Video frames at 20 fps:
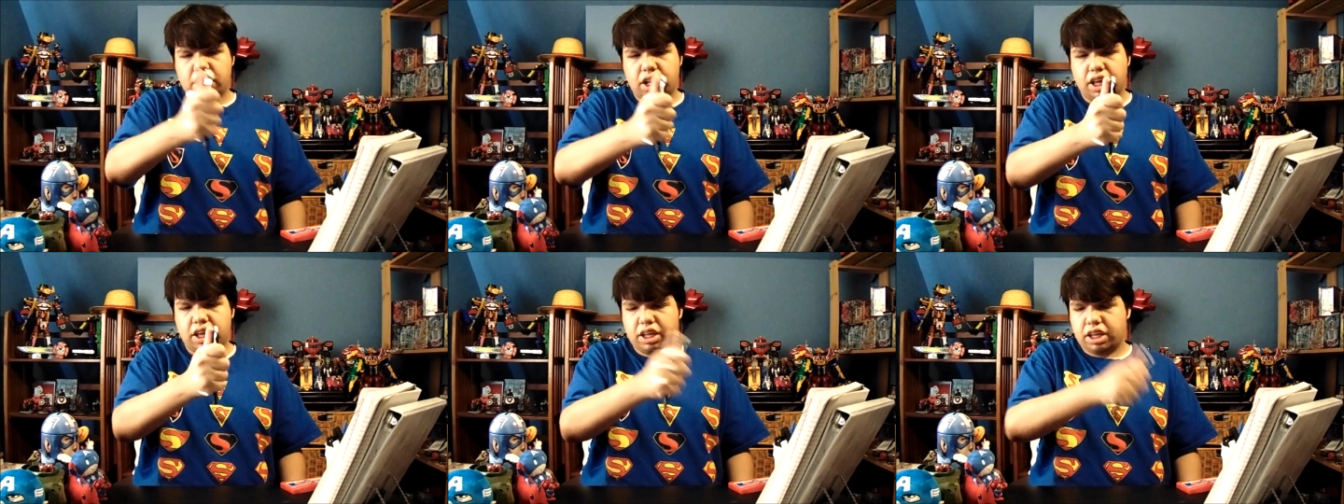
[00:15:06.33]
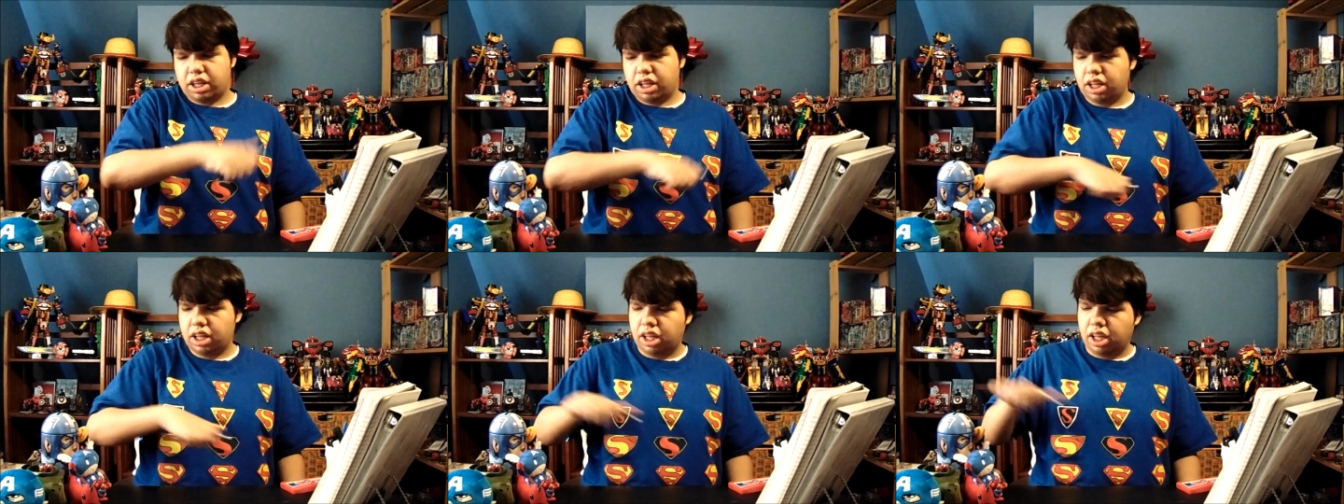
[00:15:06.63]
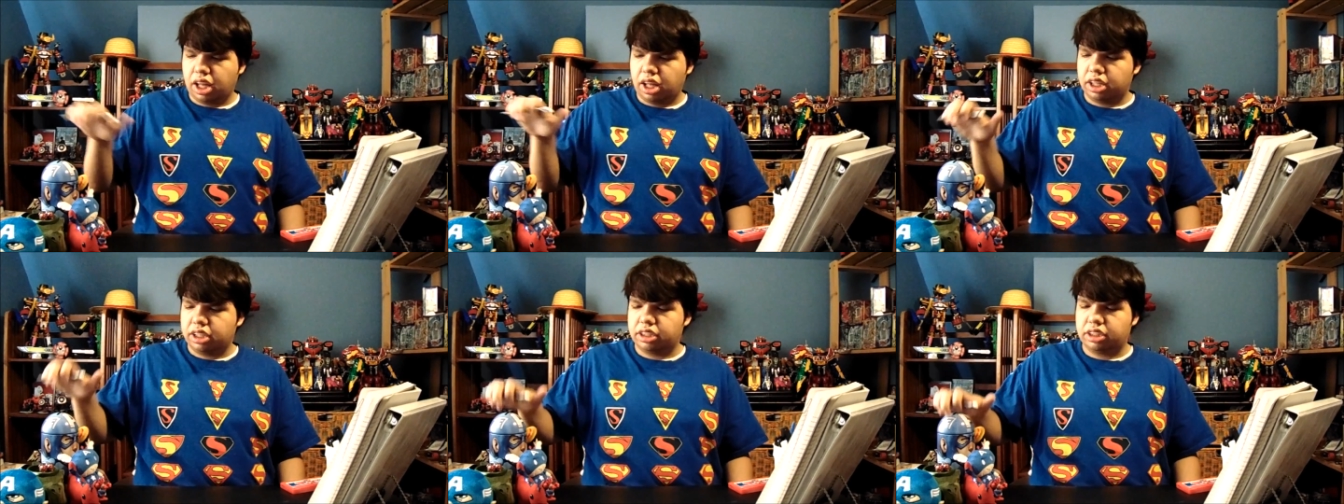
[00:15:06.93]
like,
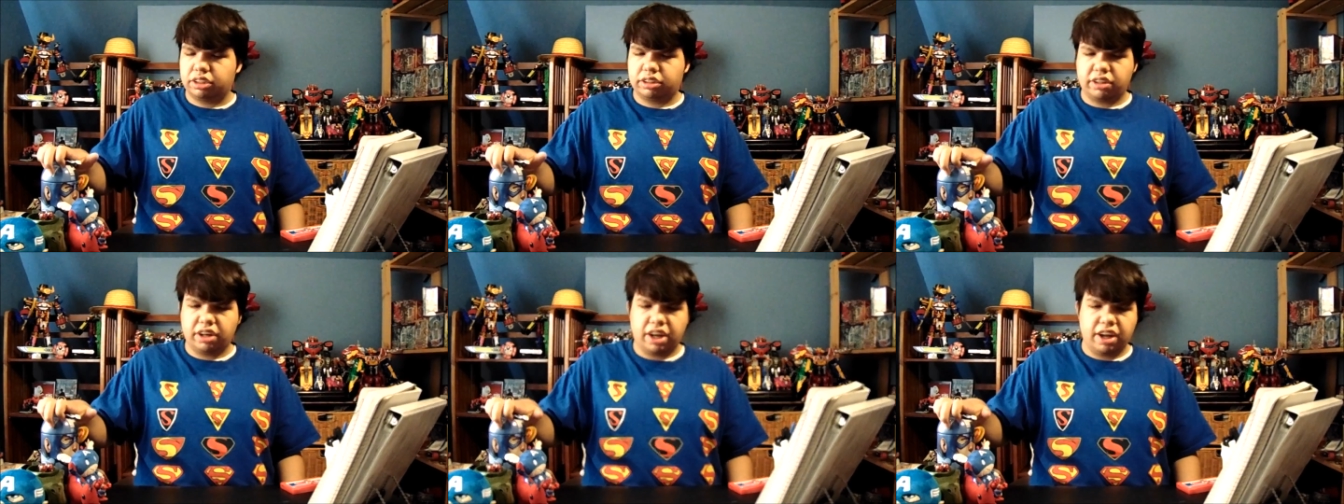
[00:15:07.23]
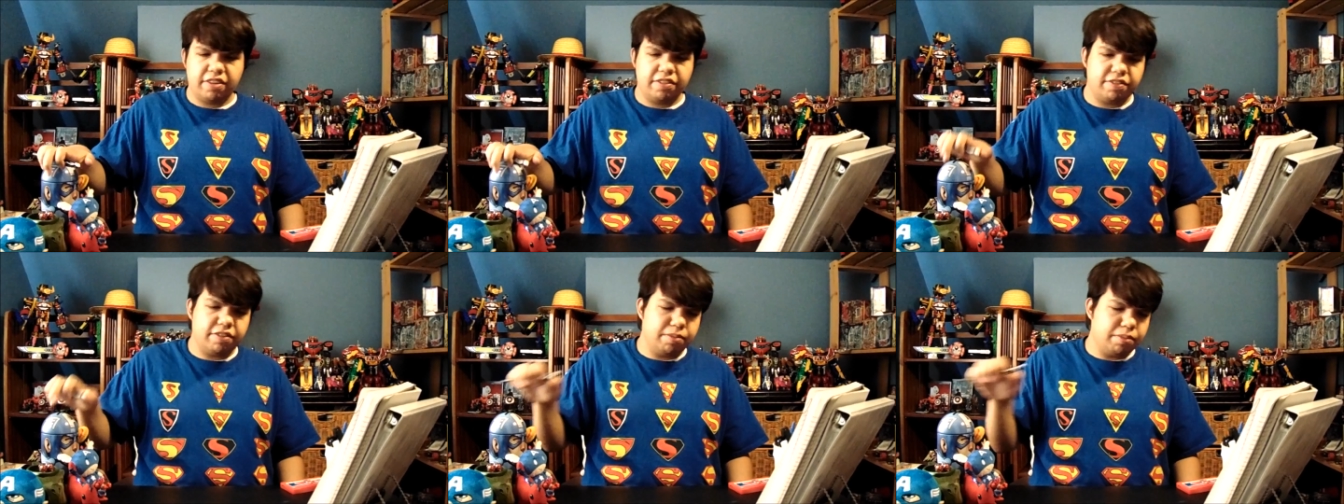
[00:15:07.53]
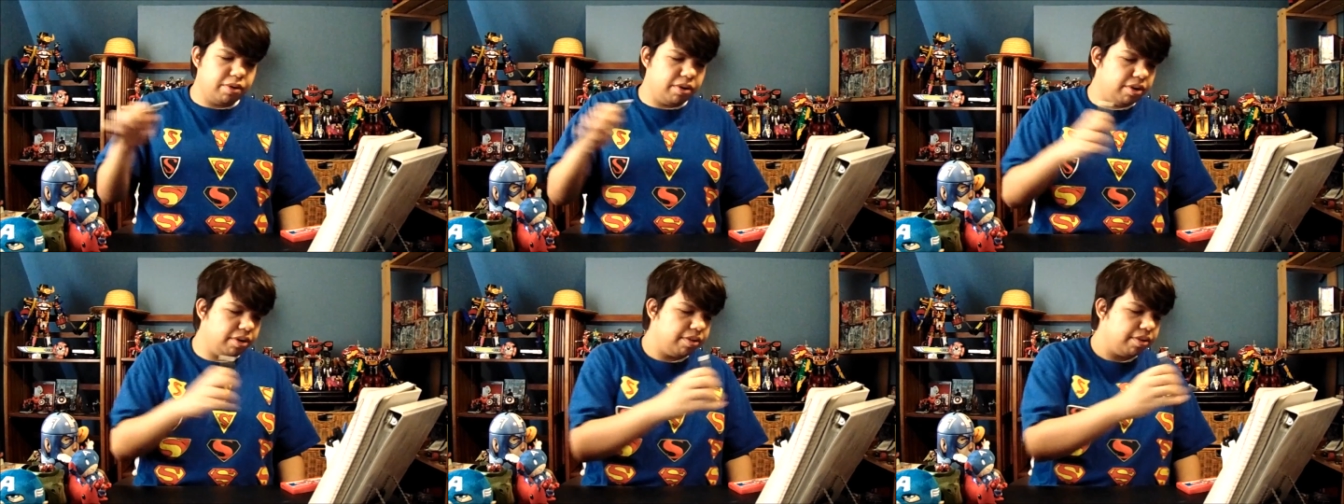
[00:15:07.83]
subscribe
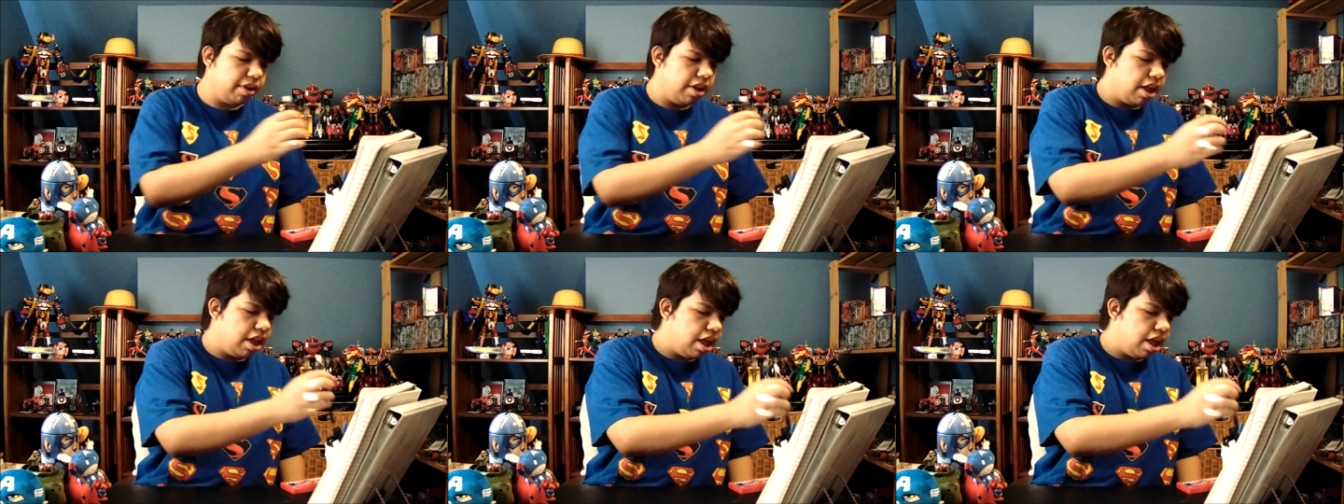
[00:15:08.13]
for more.